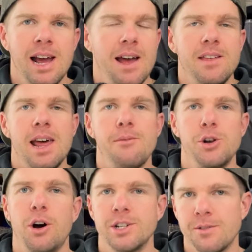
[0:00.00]
and then have a
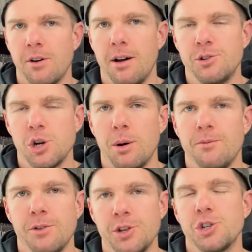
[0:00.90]
nine to five
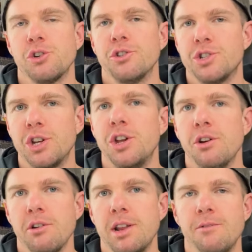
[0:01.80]
job for the true
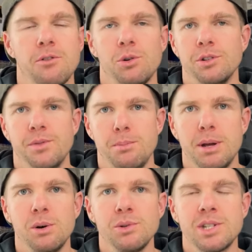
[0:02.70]
security for all of your
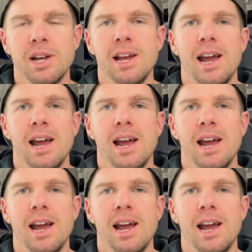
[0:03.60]
bills,